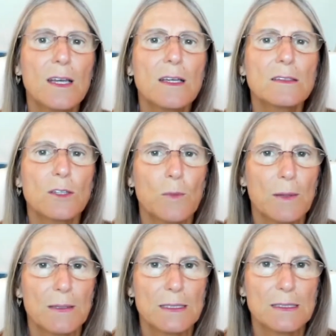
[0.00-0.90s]
So
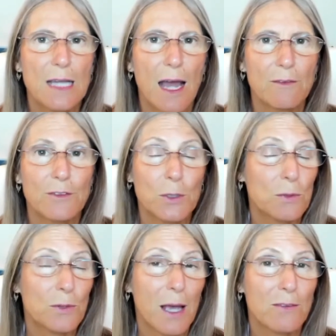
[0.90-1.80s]
maybe it's time for you,
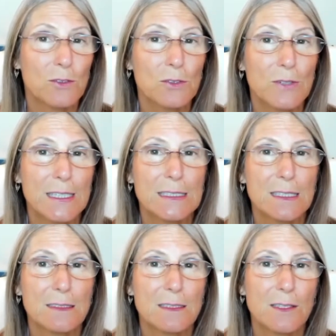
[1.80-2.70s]
if you haven't already
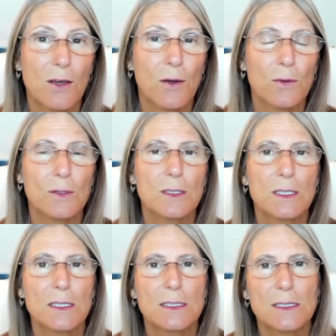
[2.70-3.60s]
done so,
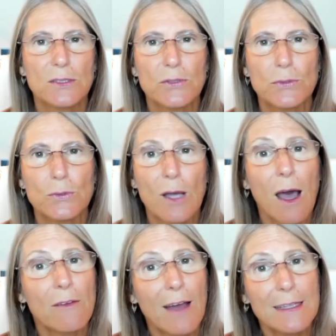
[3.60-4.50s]
to
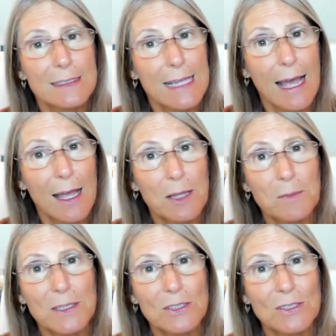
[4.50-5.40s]
carve out
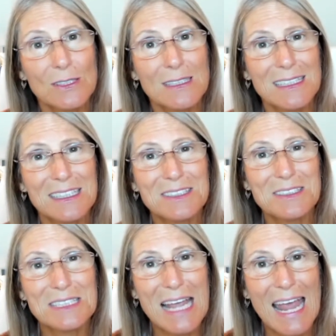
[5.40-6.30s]
time in your
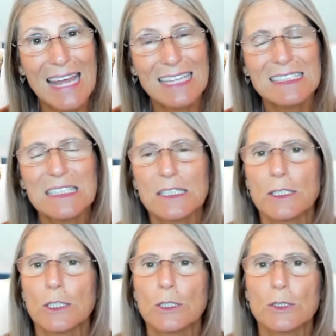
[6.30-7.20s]
day
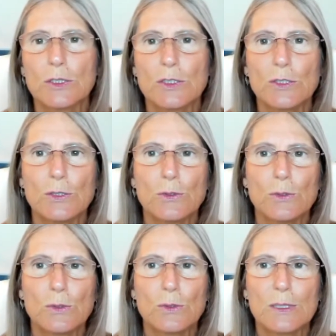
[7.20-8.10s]

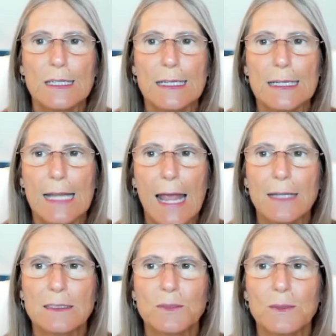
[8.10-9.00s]
to
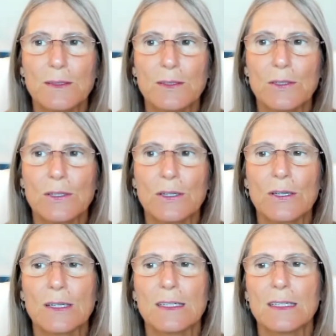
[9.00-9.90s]
connect with your